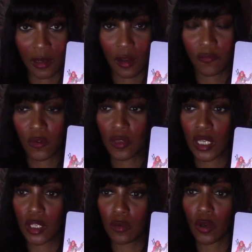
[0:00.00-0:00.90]
And I feel
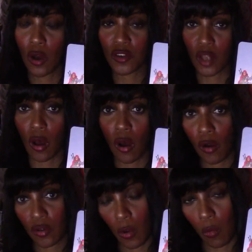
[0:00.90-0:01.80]
that you guys
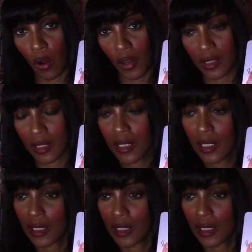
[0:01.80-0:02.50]
are quite